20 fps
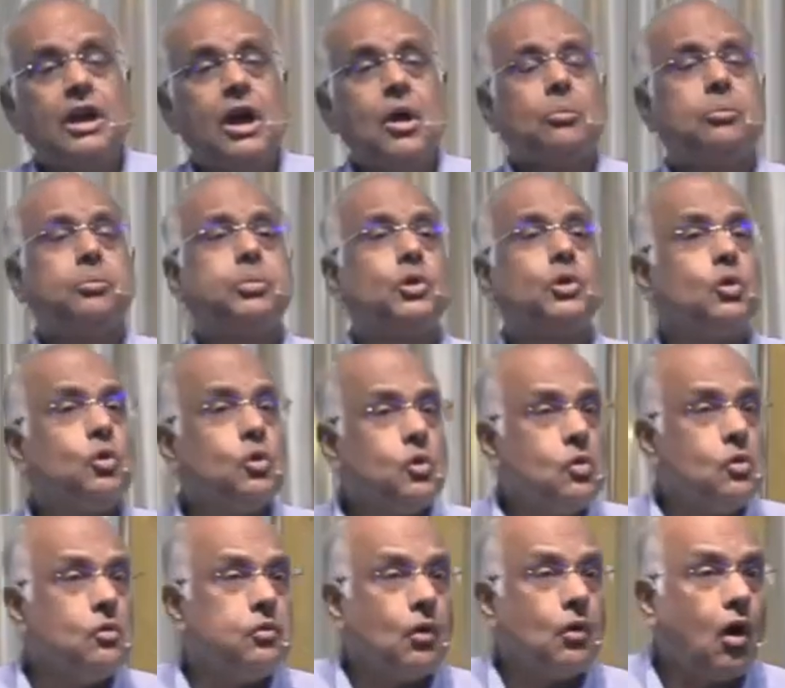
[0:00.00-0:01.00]

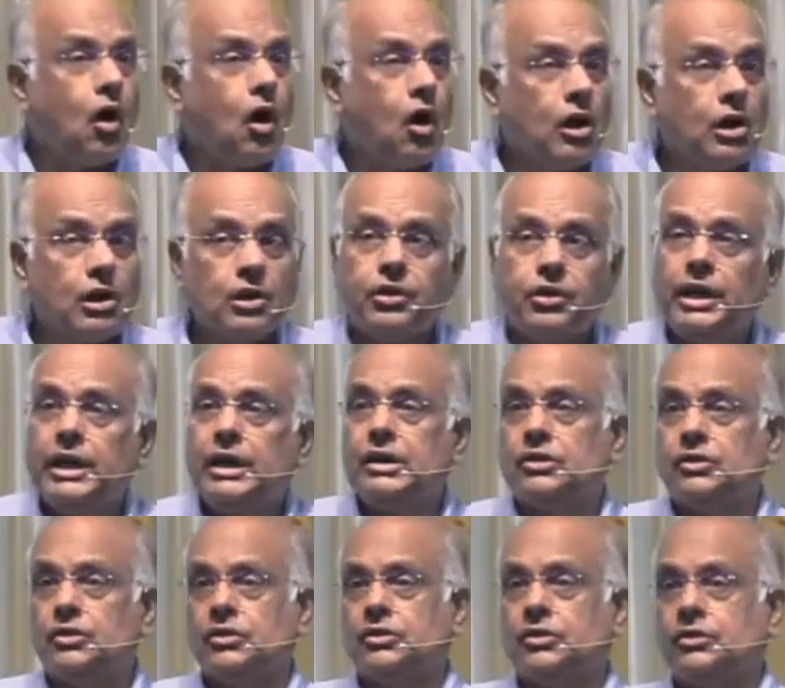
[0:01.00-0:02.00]
prove all
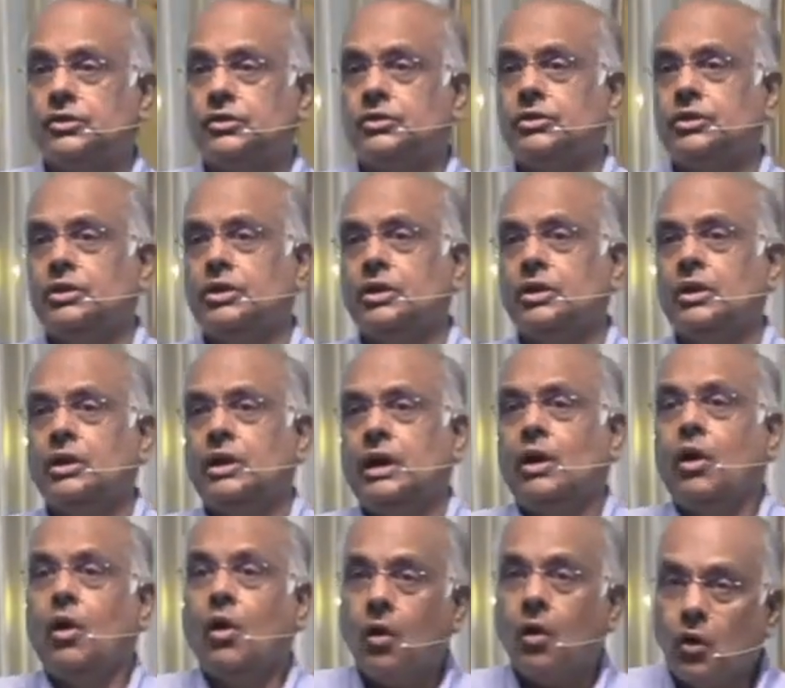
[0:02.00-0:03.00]
things,
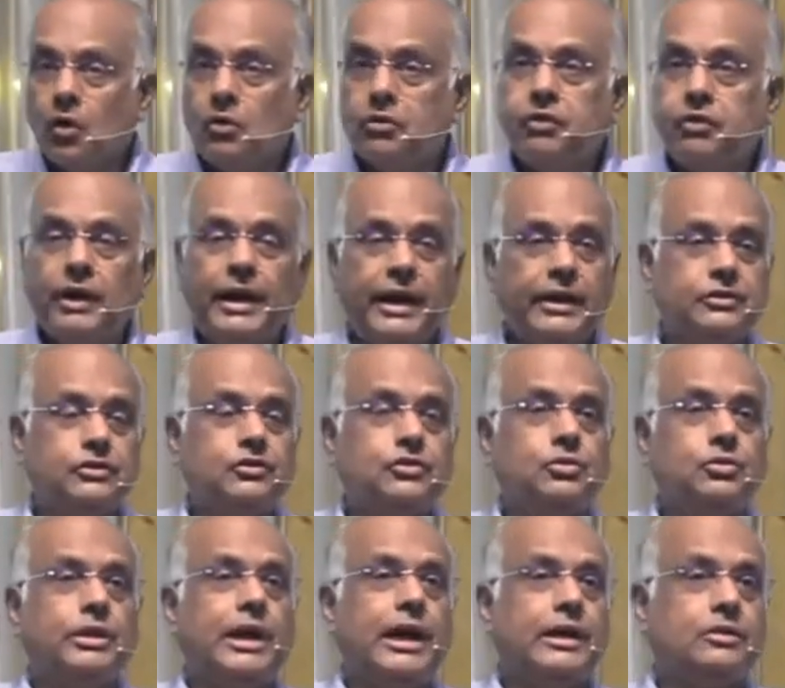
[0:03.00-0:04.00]
hold fast to
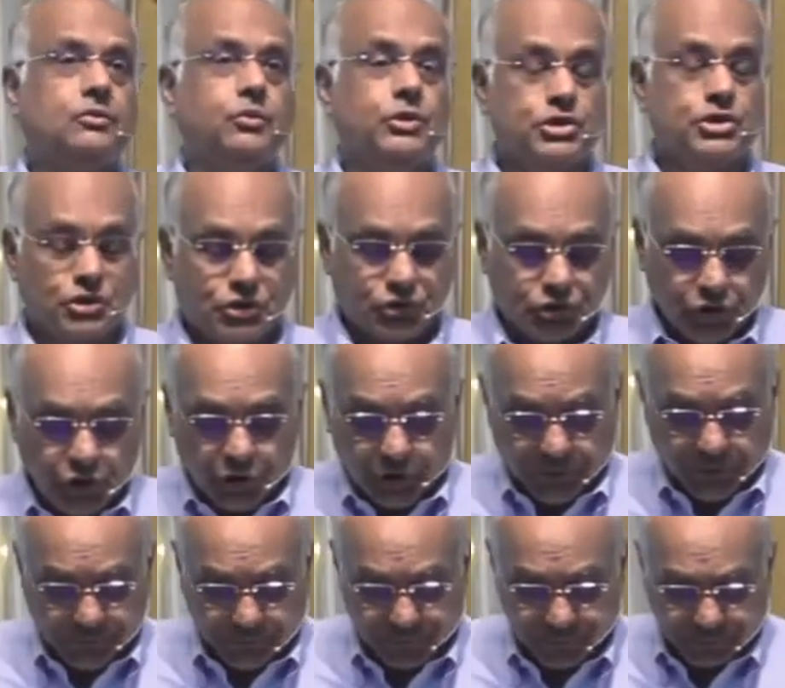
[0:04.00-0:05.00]
that which is good.
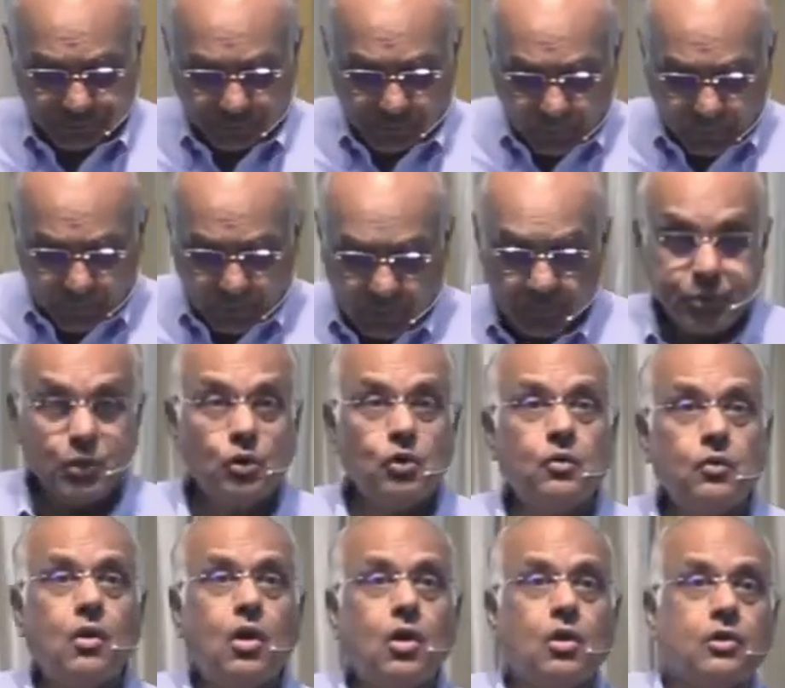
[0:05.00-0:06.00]
Prove
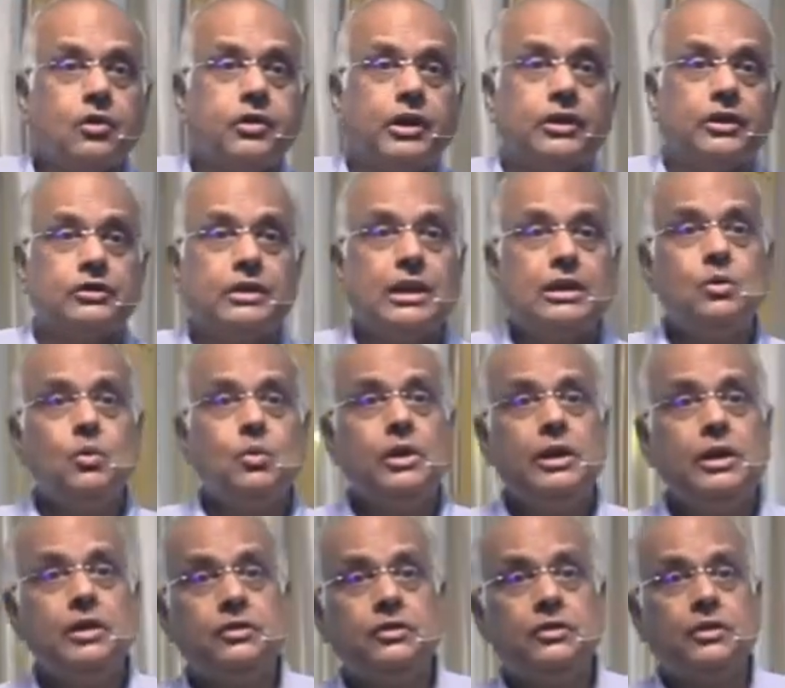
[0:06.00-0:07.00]
all things. In other
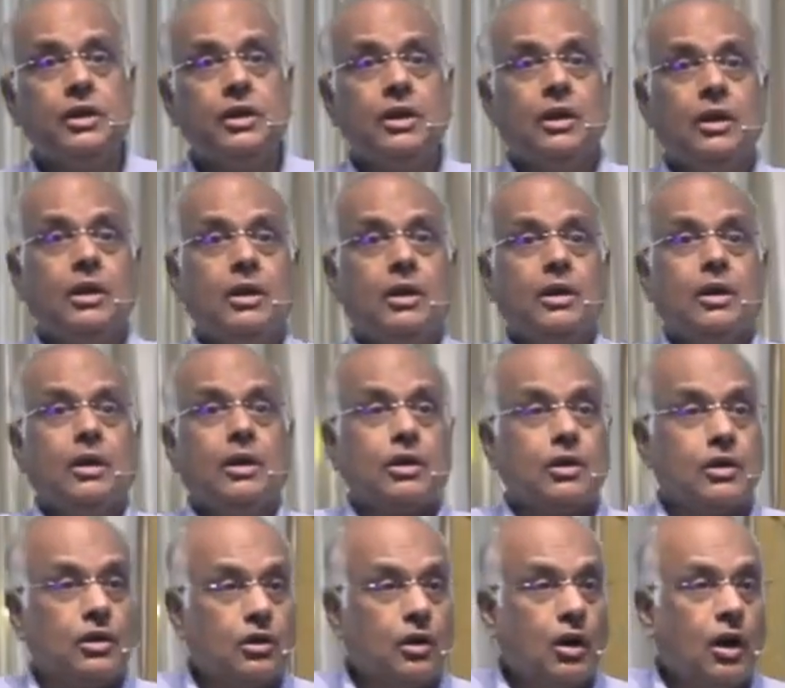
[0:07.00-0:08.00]
words,
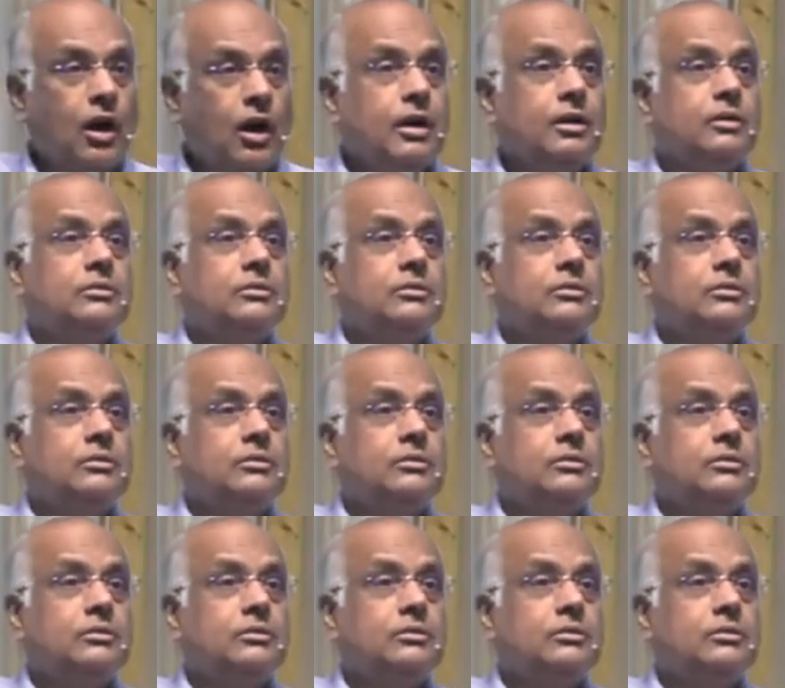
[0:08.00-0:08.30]
God